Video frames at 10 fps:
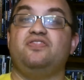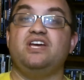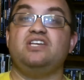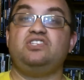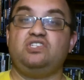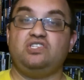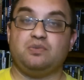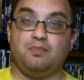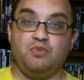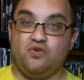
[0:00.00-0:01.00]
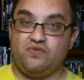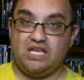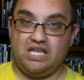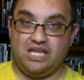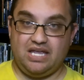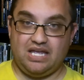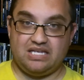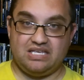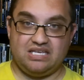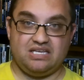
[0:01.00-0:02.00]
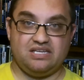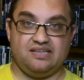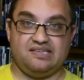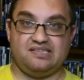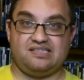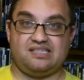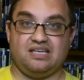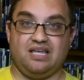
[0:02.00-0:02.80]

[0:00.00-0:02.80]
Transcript: this movie is